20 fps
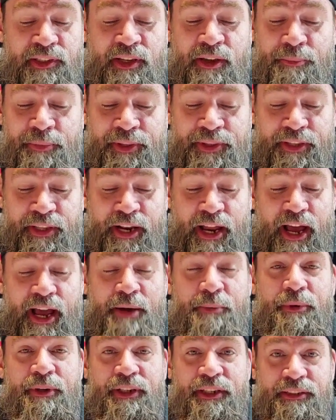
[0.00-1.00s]
something that
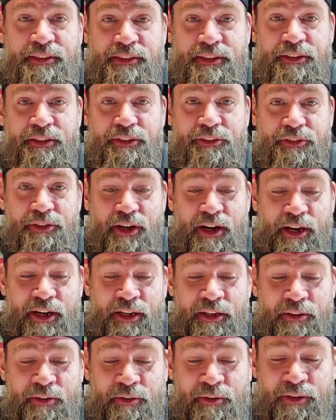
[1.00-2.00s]
I would consider
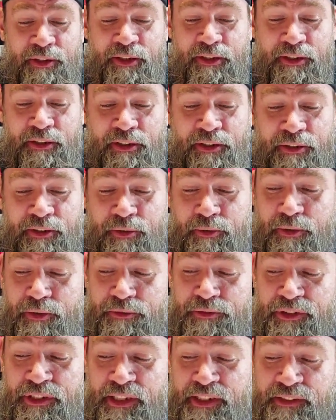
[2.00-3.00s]
trying on a on a
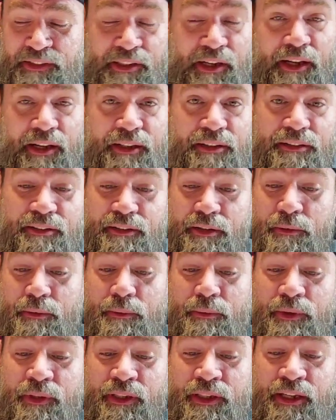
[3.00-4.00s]
grilled cheese, and I
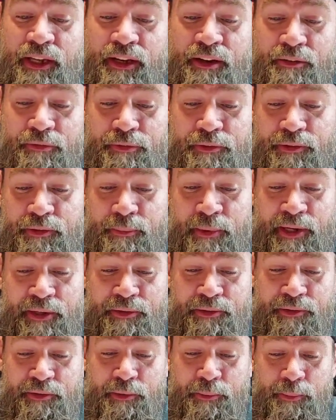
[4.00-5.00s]
don't really care for
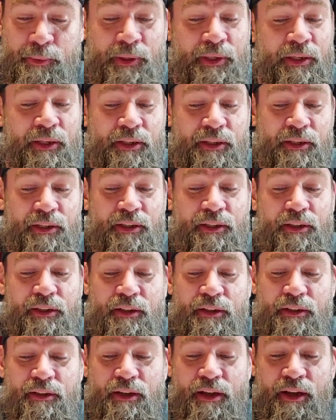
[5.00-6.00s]
tomato soup
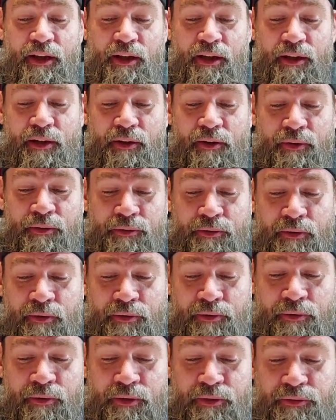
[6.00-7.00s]
uh, on
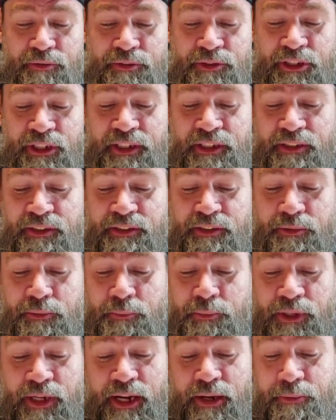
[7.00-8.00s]
on grilled cheese,
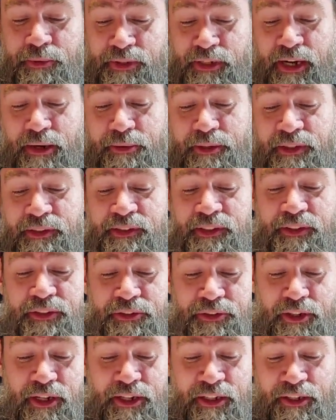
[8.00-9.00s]
but I would I would consider
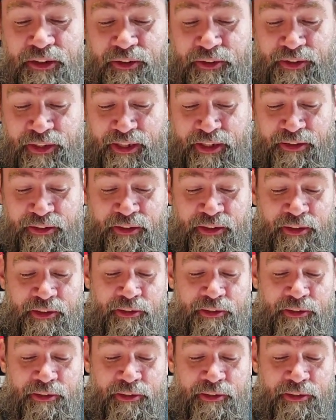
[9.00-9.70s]
trying it on that,